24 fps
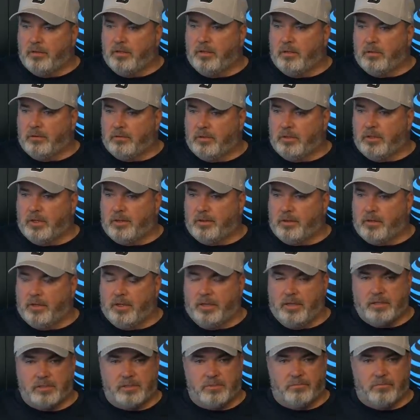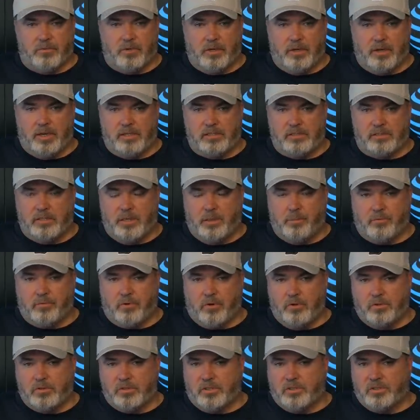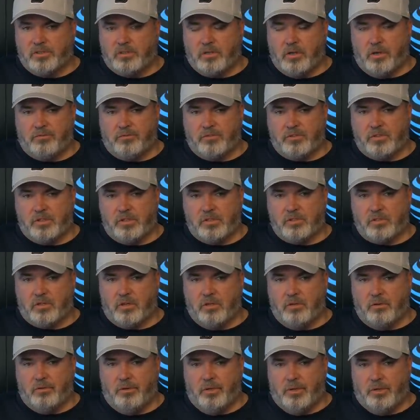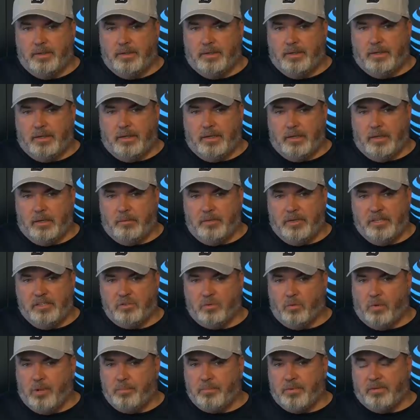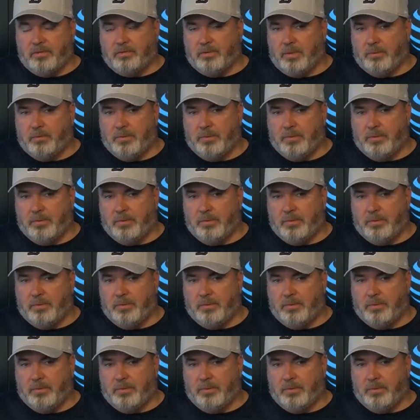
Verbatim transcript: You know I thought he hit some really nice deep throws against San Francisco, uh, but he's a weapon.